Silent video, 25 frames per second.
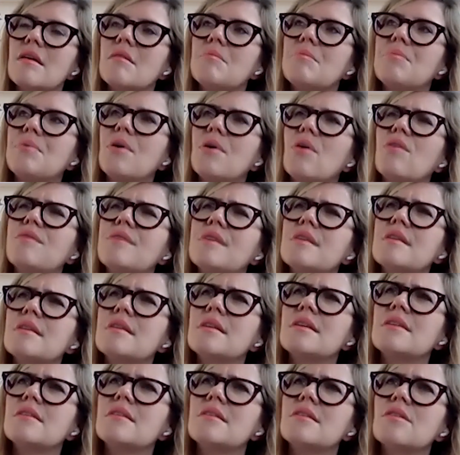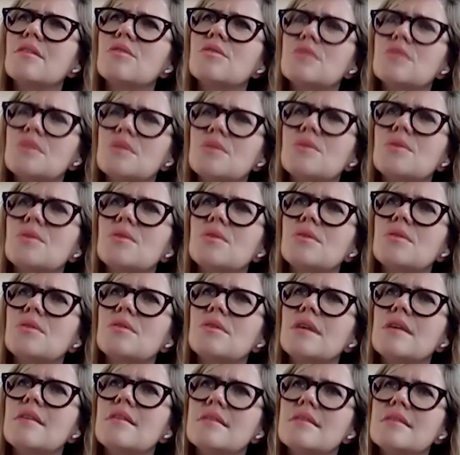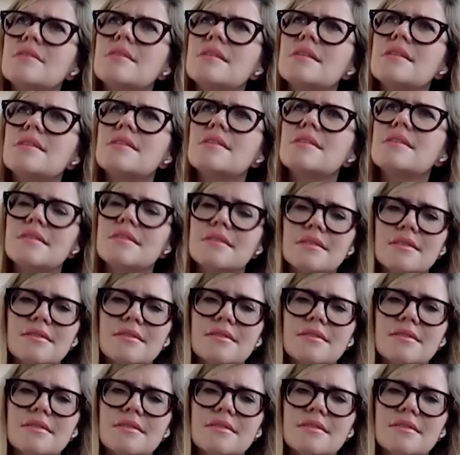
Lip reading: But obviously, Sod's Law, it's a disease that...